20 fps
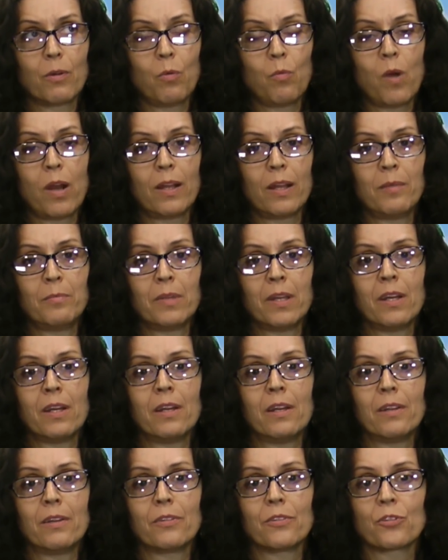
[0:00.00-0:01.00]
While I'm
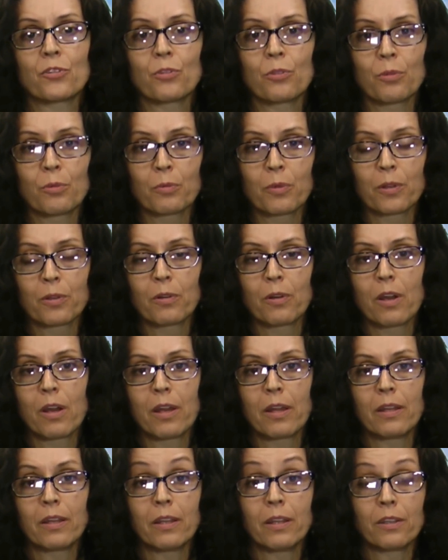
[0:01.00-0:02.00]
not sure whether or
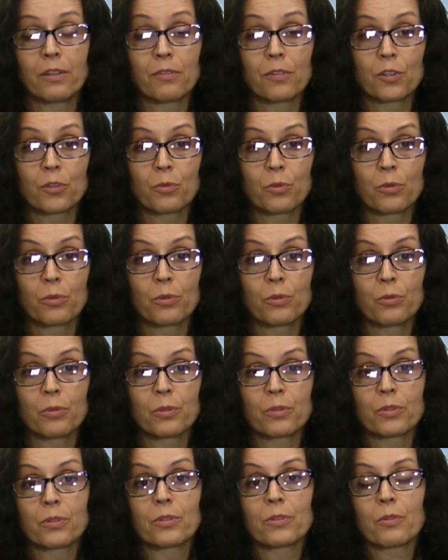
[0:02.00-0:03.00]
not any individual who
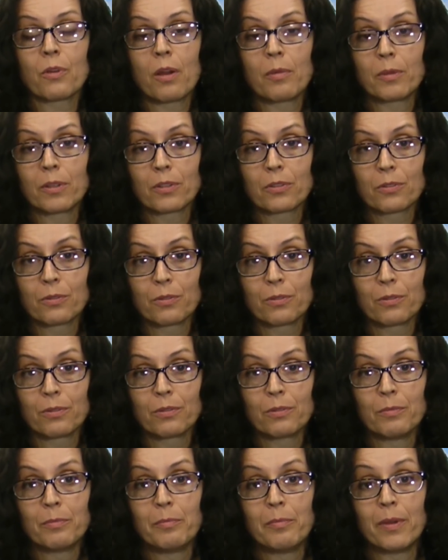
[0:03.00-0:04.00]
is describing a
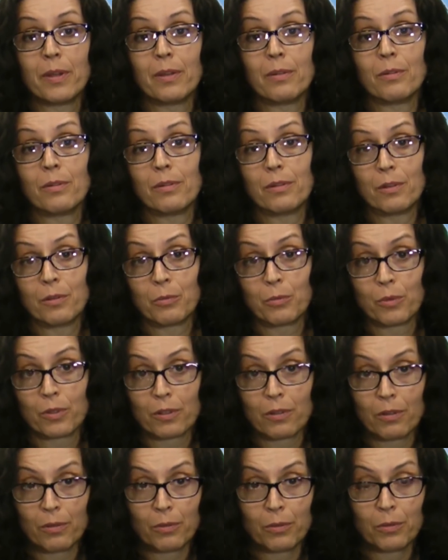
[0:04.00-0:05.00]
soul may, you know,
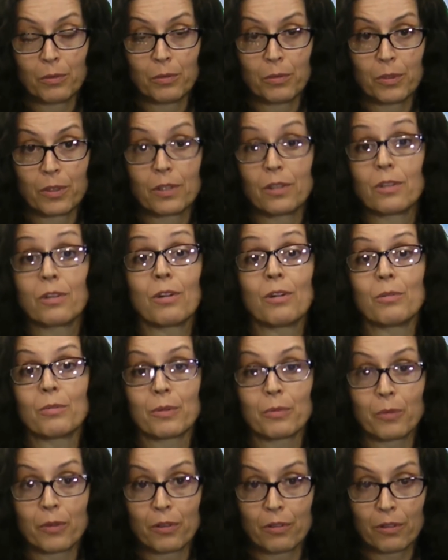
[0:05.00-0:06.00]
would would concur
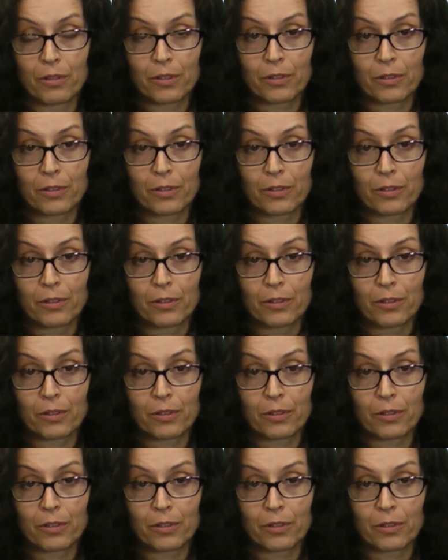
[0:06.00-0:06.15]
with what you're